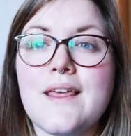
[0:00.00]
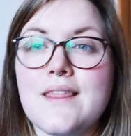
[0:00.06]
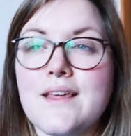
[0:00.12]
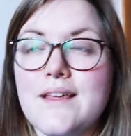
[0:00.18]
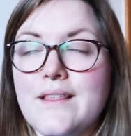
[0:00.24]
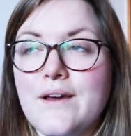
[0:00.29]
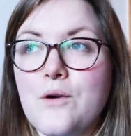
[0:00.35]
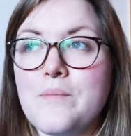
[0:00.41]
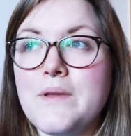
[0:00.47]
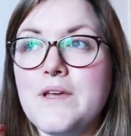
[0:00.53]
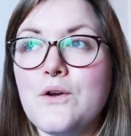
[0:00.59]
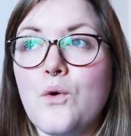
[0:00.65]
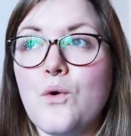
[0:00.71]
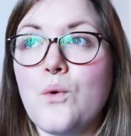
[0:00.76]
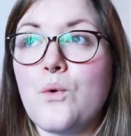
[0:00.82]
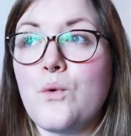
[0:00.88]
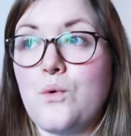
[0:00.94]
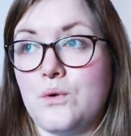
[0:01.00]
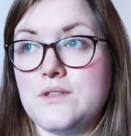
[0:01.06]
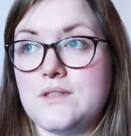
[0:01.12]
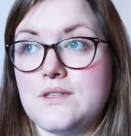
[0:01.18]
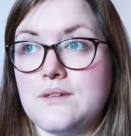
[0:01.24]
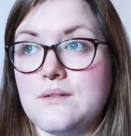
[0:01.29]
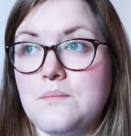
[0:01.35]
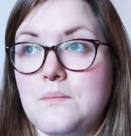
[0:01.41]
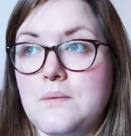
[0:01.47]
I think that would be
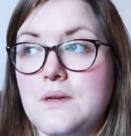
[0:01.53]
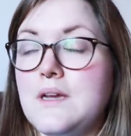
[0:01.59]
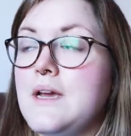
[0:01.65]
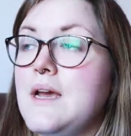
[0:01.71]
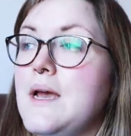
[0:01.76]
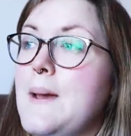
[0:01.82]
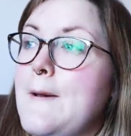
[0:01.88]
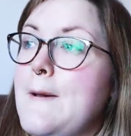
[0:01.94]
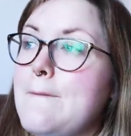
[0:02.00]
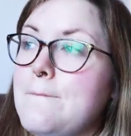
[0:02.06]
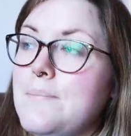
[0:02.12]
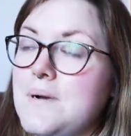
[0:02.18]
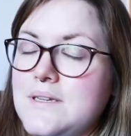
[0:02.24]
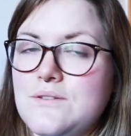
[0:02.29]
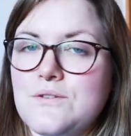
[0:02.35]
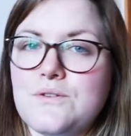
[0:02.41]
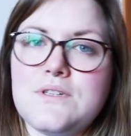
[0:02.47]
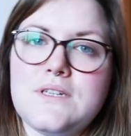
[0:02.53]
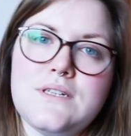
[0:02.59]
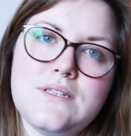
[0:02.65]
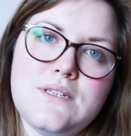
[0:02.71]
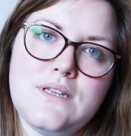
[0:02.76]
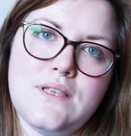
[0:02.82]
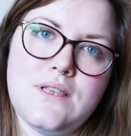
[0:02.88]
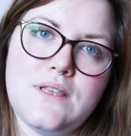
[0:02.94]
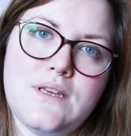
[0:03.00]
awesome, but it's not
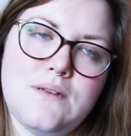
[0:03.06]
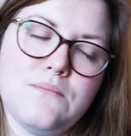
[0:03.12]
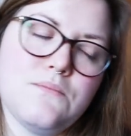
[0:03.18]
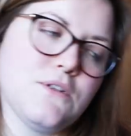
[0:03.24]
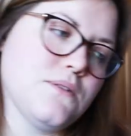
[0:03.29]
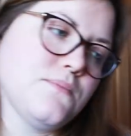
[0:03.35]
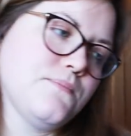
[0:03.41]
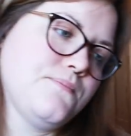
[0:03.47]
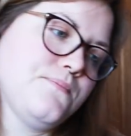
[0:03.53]
D&D themed.